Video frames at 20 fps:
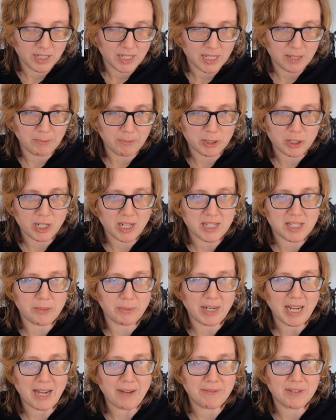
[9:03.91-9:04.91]
in which case it
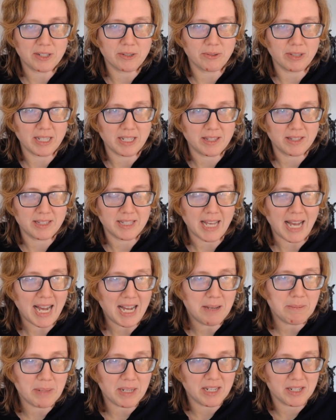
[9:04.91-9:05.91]
would have to go like
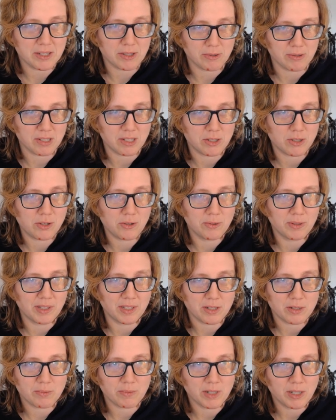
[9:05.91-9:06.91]
that because there's a 2 in
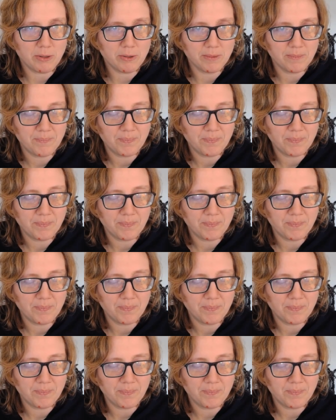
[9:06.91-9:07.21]
this row.